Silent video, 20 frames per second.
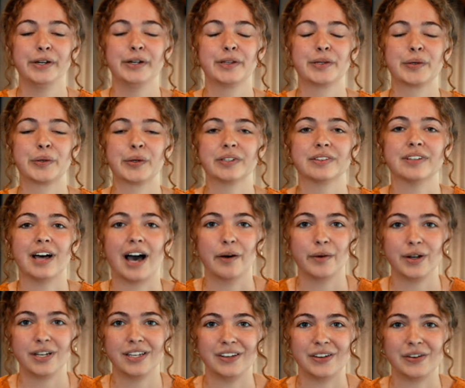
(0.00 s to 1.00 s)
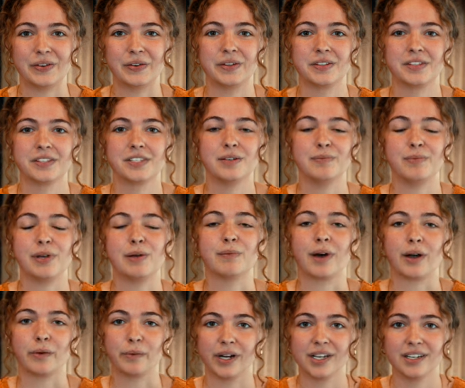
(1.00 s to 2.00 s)
through allowing you to be
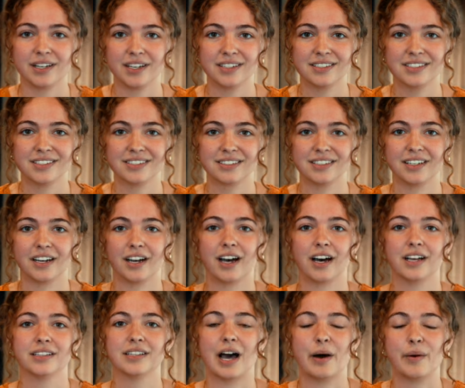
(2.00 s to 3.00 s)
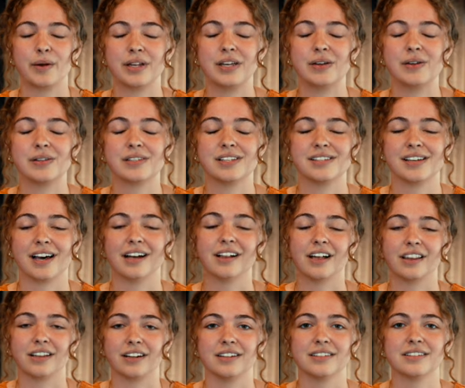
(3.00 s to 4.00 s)
my witness, allowing you to tell
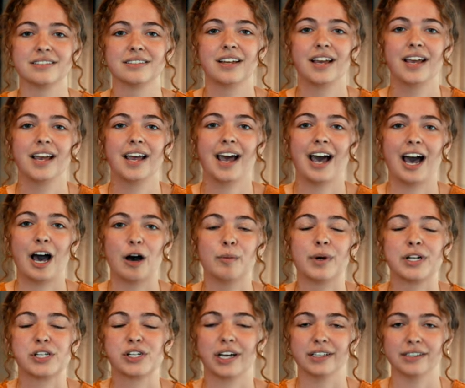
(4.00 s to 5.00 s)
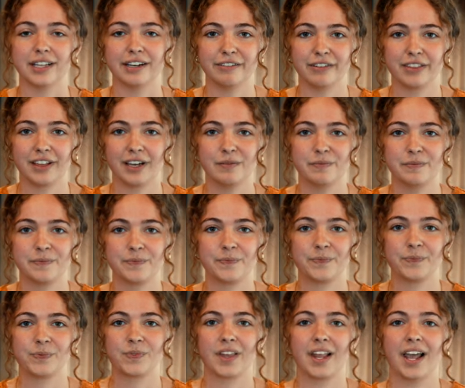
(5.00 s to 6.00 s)
others how much I love them.
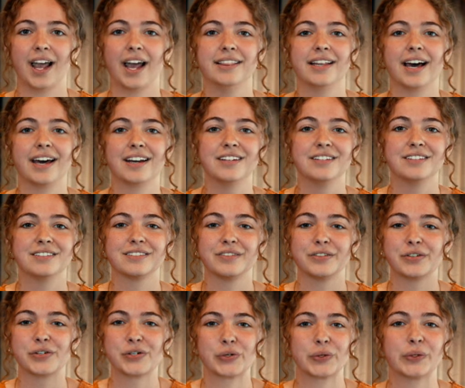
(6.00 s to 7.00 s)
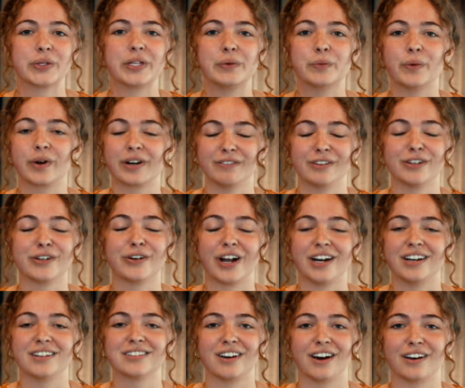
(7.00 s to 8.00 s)
And that is truly one of the
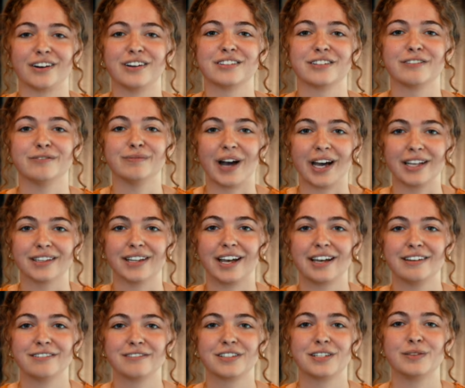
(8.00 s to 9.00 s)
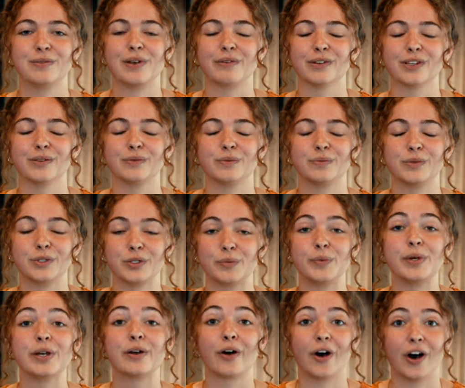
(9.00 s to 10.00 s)
greatest honors of my life, to be able to
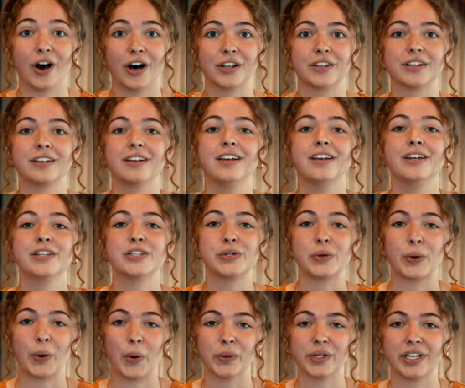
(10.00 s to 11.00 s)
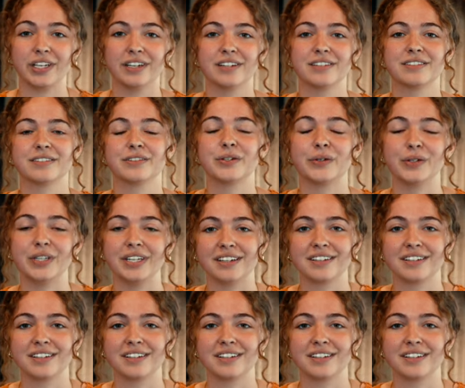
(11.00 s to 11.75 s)
be called to holiness through the